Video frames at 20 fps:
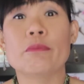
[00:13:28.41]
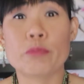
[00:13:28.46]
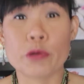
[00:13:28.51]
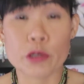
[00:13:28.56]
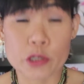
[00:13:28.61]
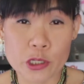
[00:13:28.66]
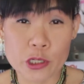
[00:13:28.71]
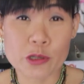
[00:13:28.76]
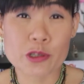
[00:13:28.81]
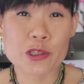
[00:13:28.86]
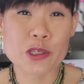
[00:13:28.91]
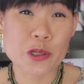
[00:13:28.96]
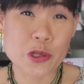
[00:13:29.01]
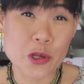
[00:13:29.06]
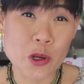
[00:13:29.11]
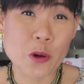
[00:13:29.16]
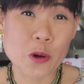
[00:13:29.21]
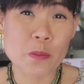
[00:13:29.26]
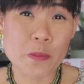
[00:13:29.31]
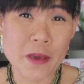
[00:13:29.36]
produce your
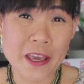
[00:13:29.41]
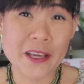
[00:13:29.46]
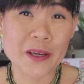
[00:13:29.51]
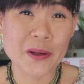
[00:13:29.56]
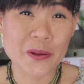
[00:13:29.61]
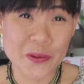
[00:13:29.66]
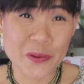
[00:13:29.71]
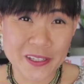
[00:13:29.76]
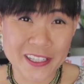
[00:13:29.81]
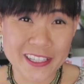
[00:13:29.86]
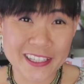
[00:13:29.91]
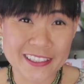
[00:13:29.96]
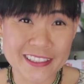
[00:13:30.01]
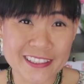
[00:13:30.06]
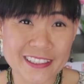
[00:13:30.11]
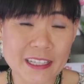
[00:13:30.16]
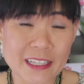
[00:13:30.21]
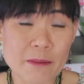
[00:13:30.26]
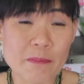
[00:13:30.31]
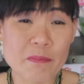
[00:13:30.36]
no-bake
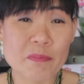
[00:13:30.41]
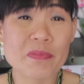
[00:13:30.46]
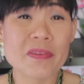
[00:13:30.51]
cookies.